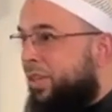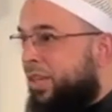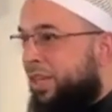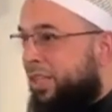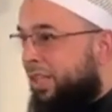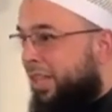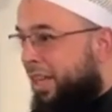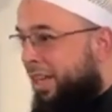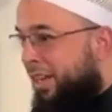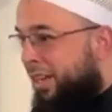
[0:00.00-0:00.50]
in
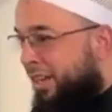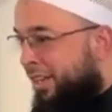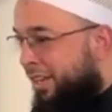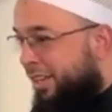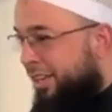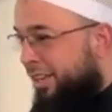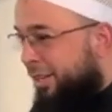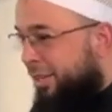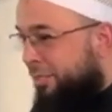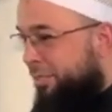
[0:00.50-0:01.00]
Allah
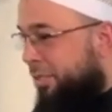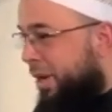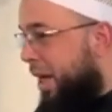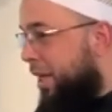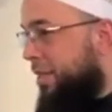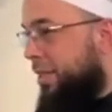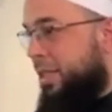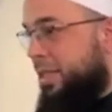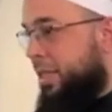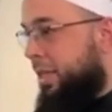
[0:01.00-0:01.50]

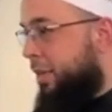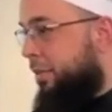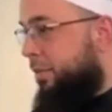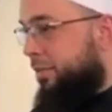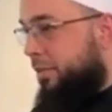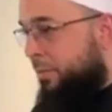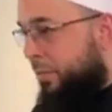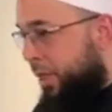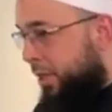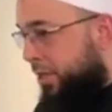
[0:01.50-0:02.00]
process
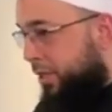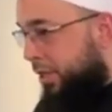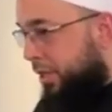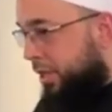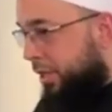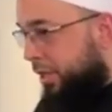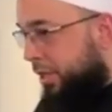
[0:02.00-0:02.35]
information.